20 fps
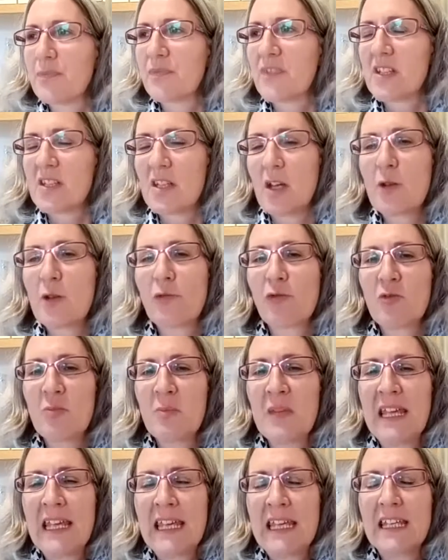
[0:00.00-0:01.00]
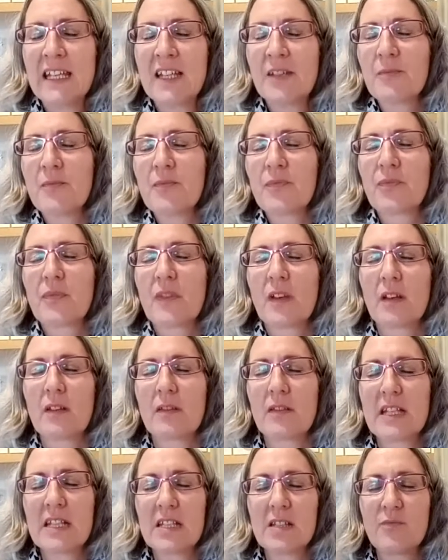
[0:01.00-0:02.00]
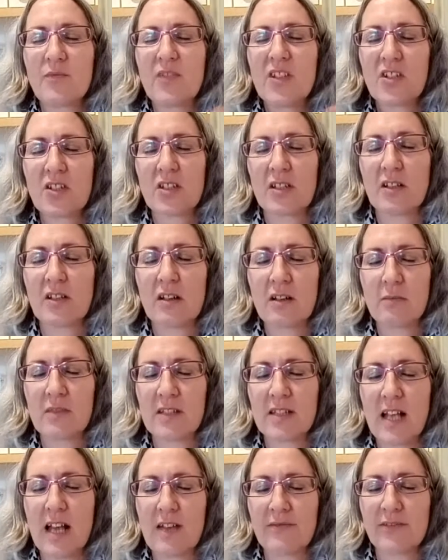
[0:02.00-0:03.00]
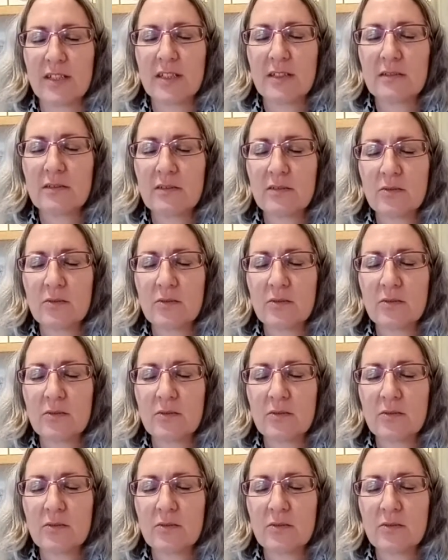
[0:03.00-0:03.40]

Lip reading: So for me, this vision I was having,